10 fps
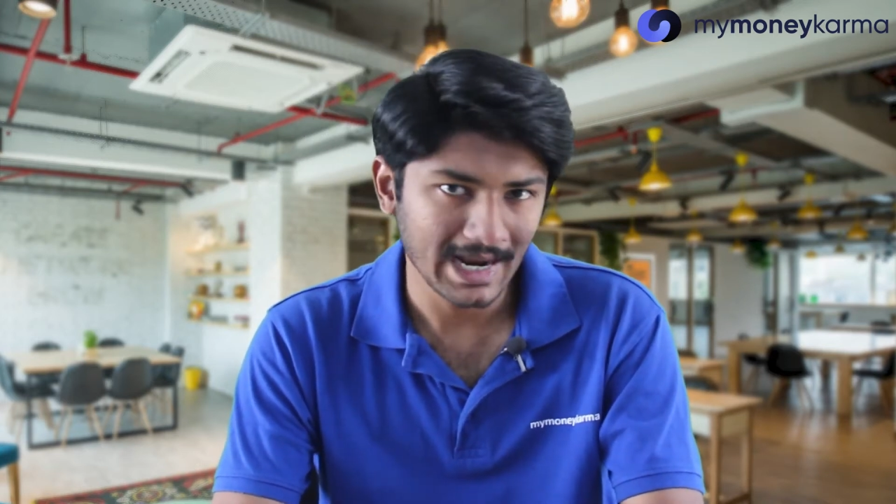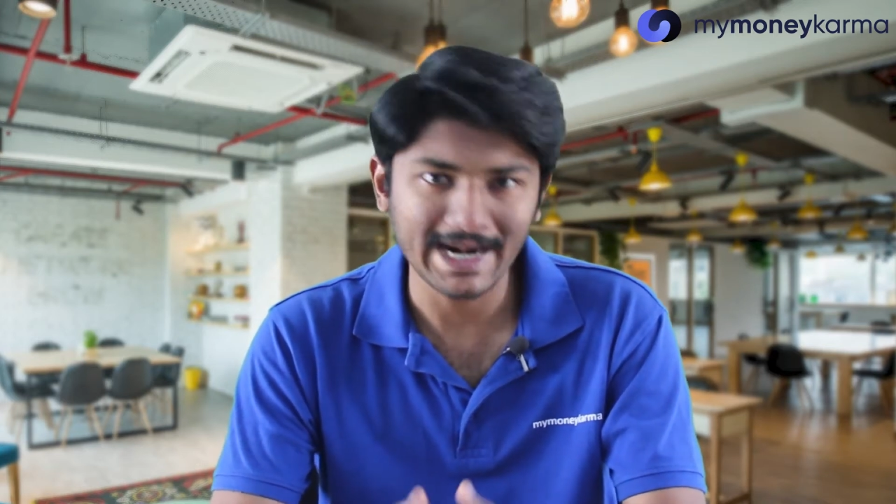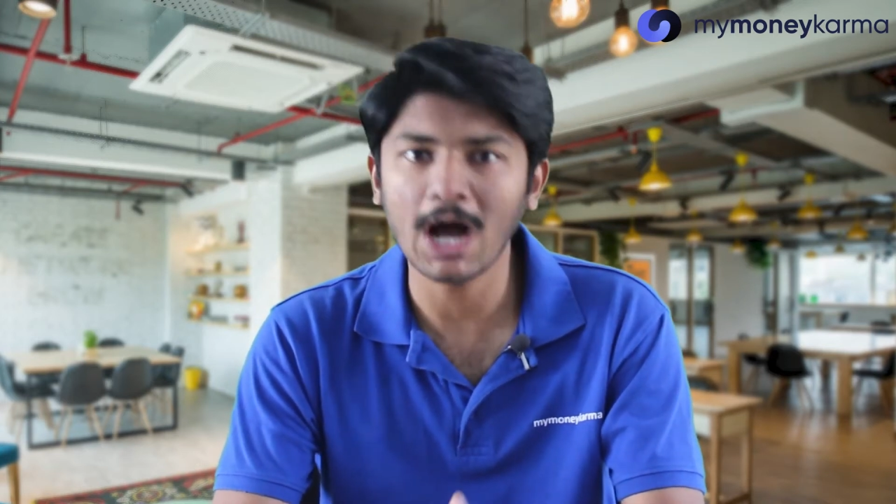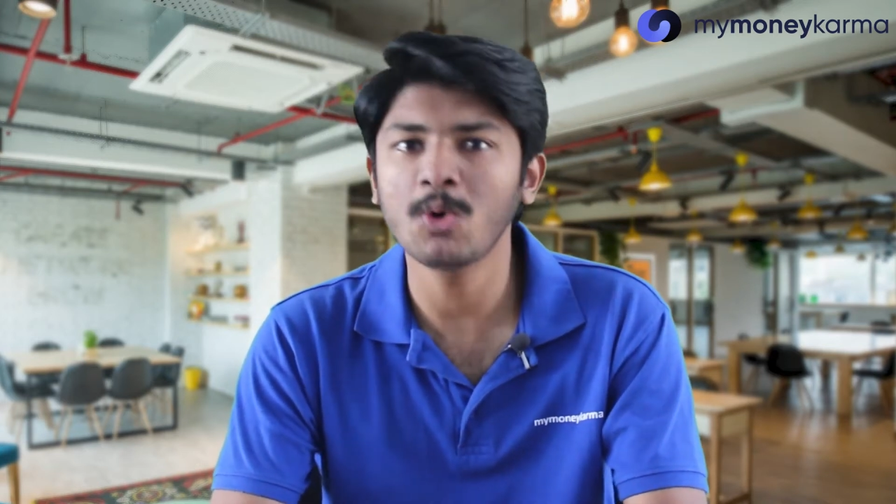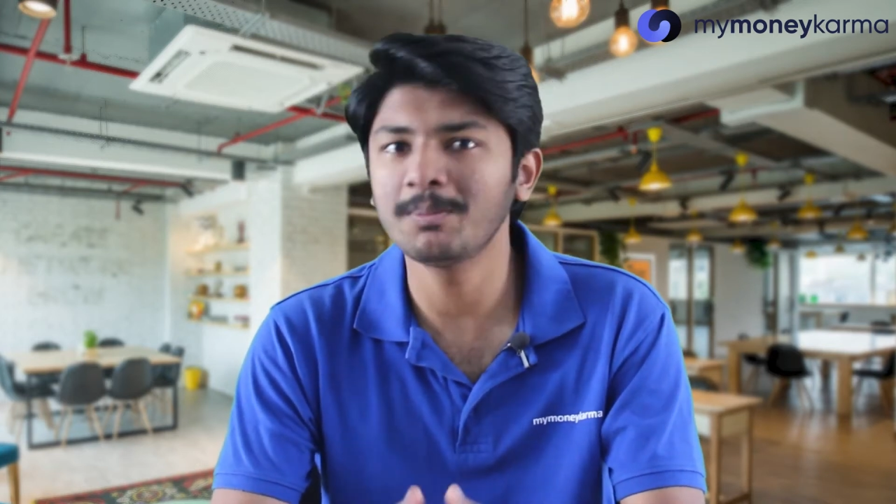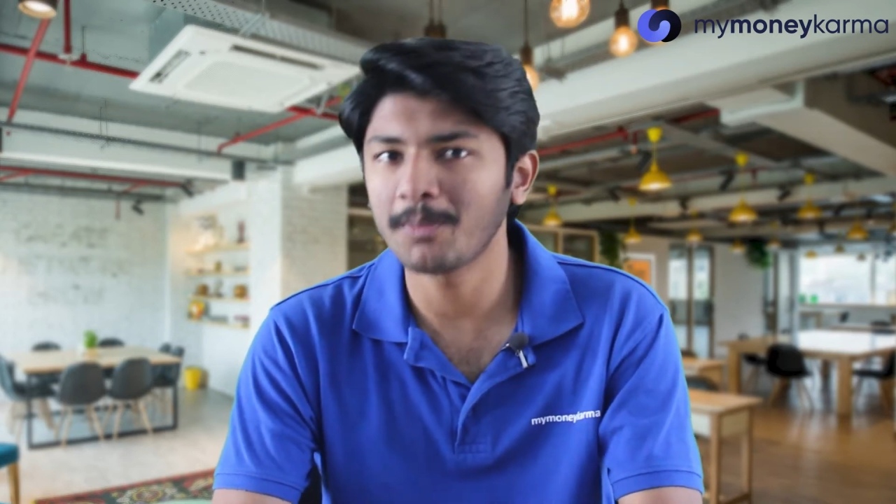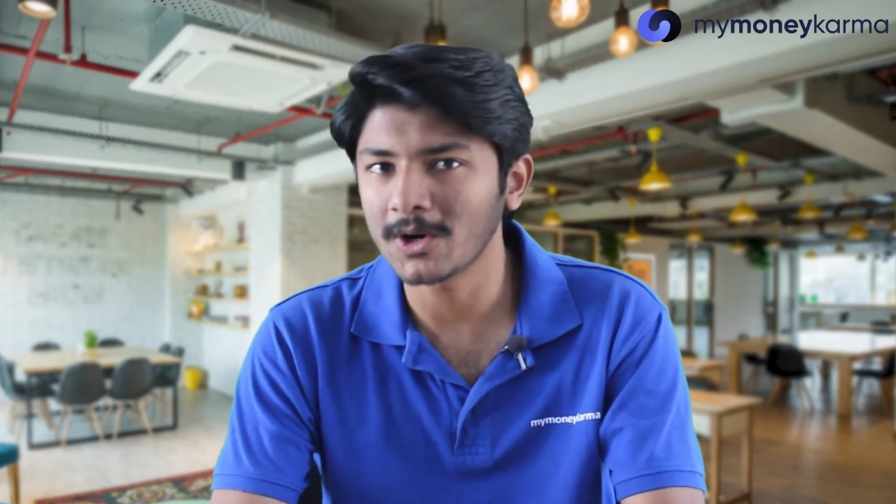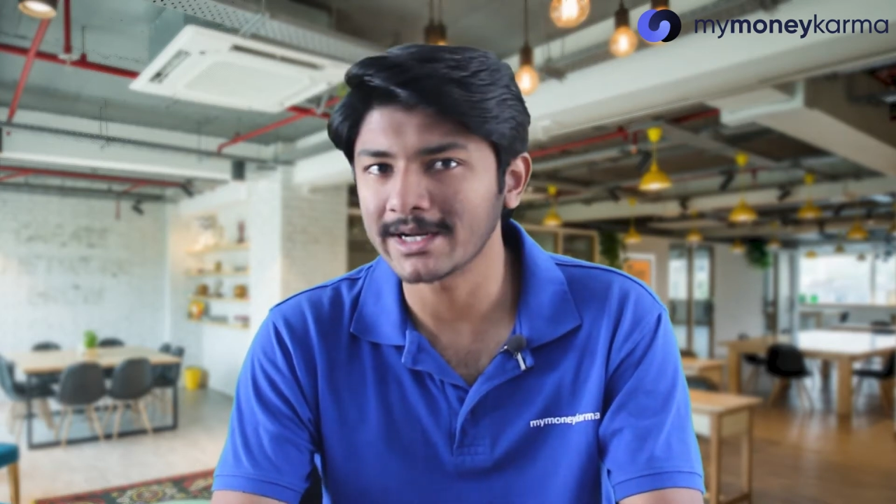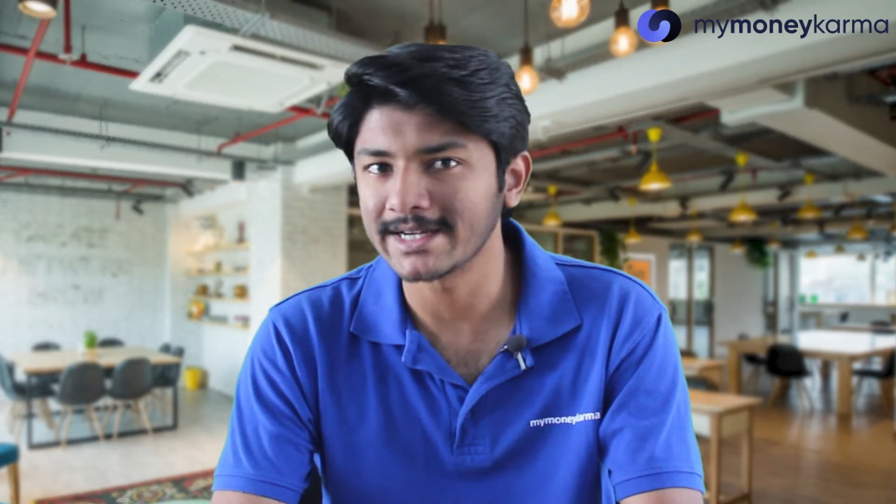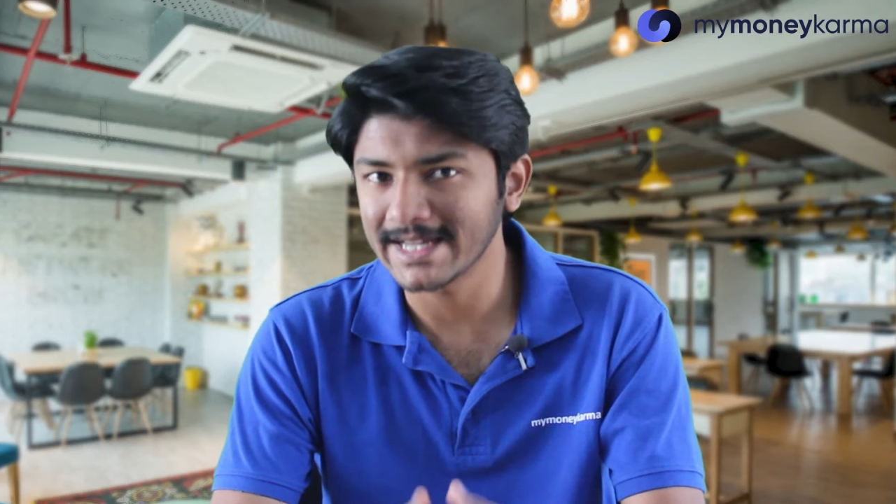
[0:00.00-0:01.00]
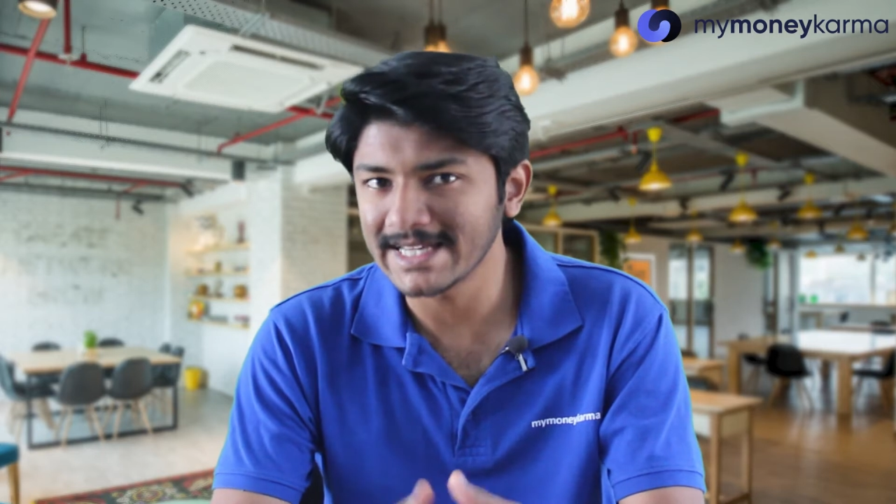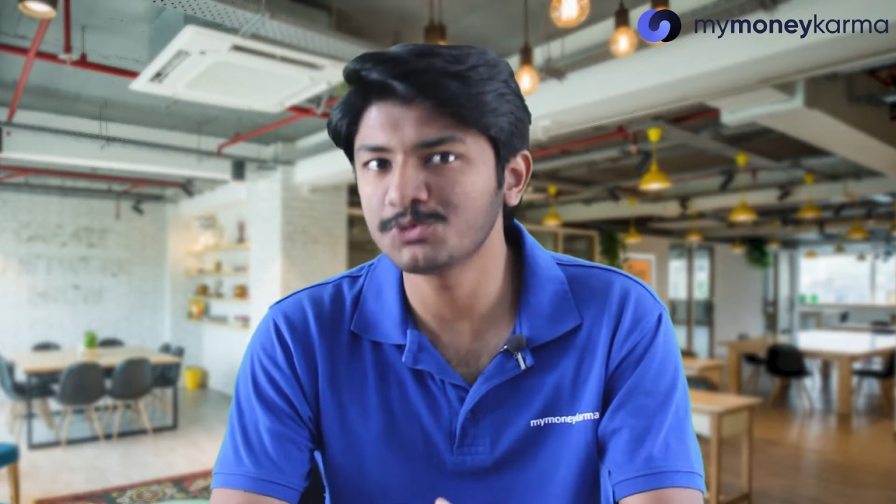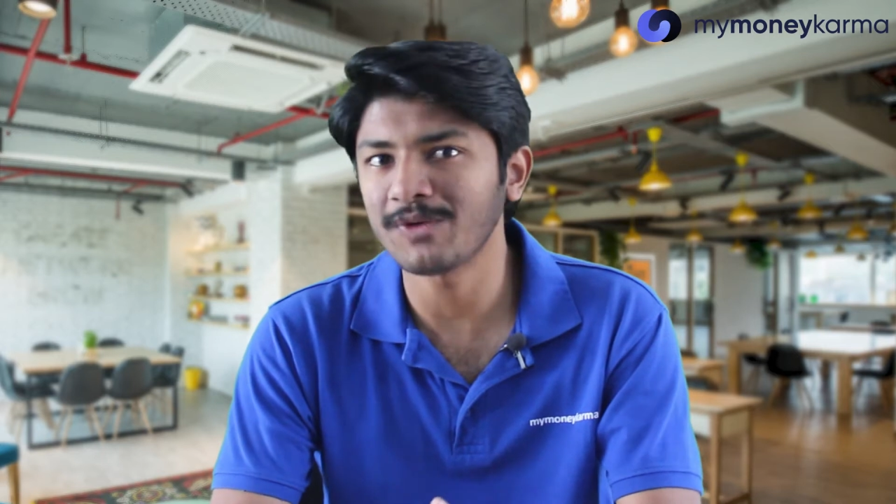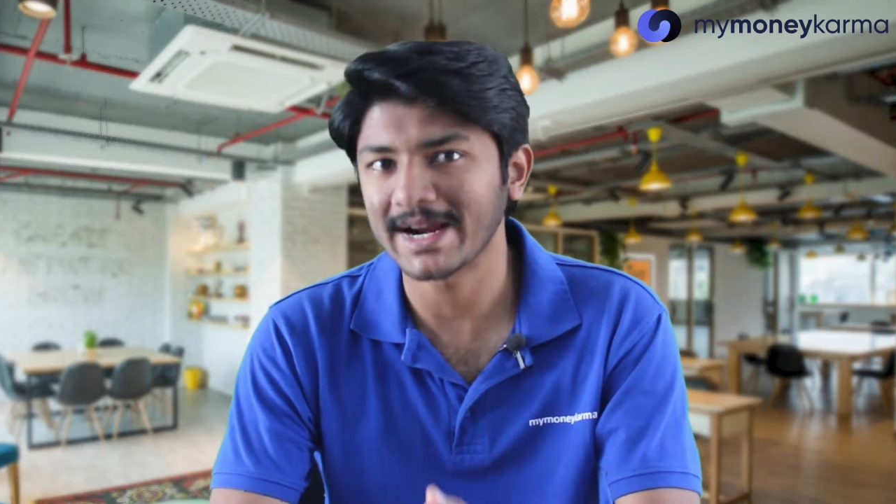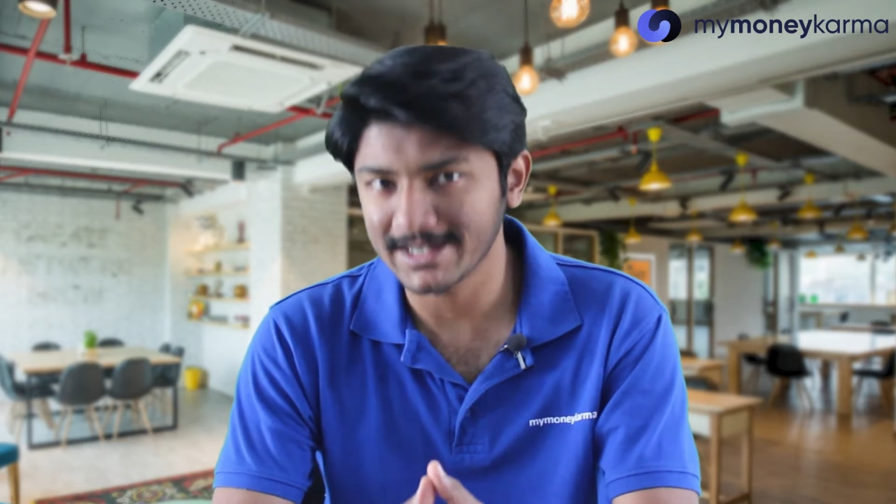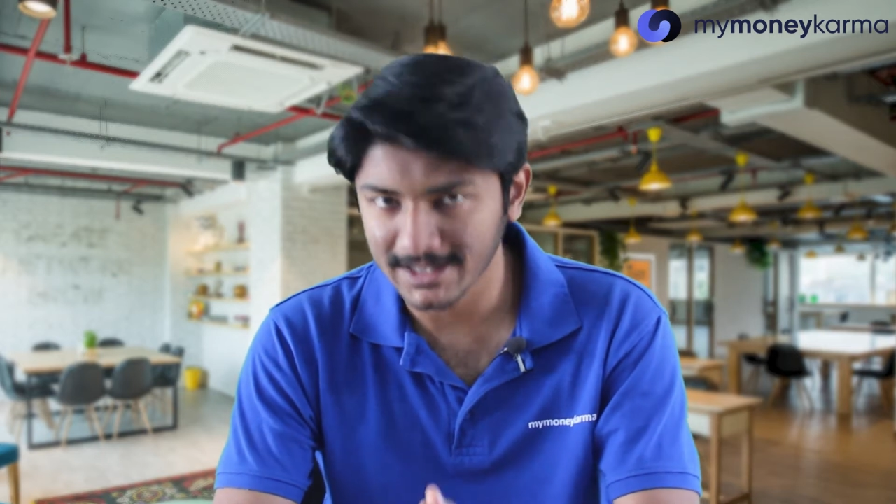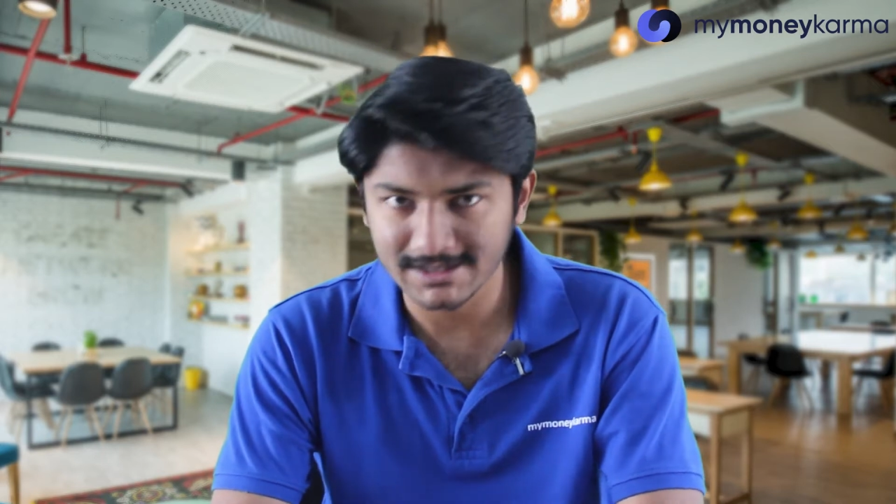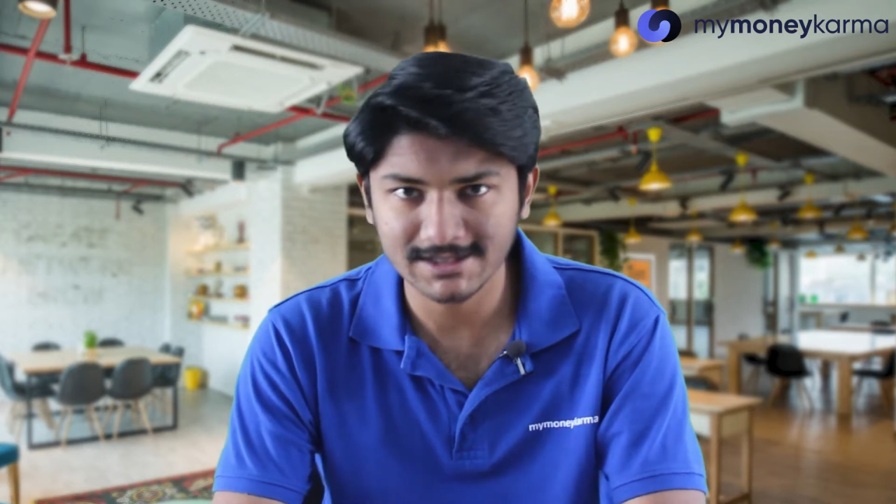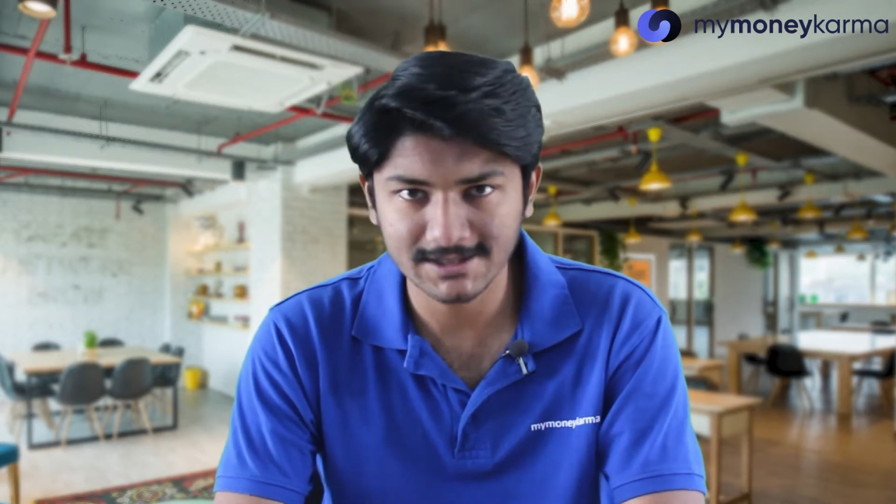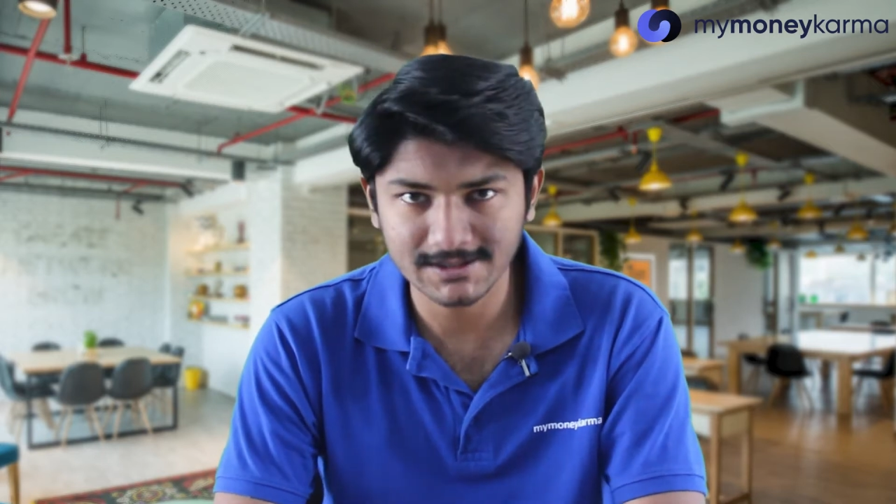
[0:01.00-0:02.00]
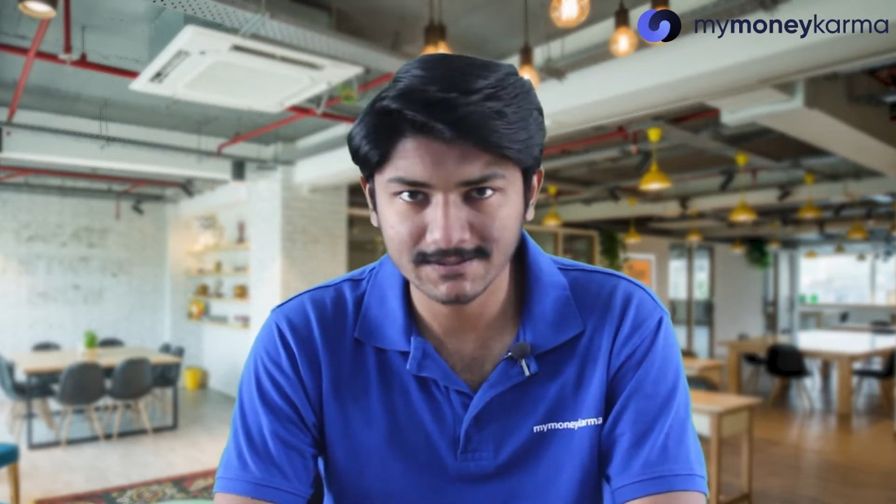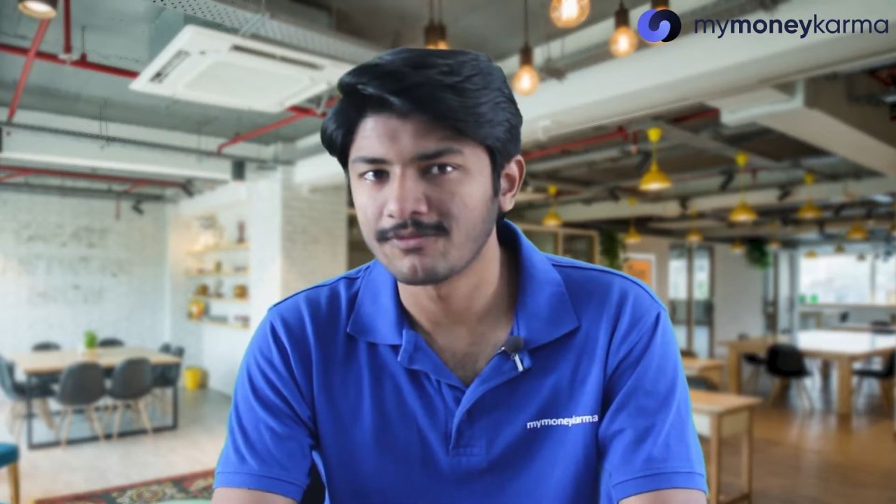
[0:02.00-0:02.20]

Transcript: and how important each factor is.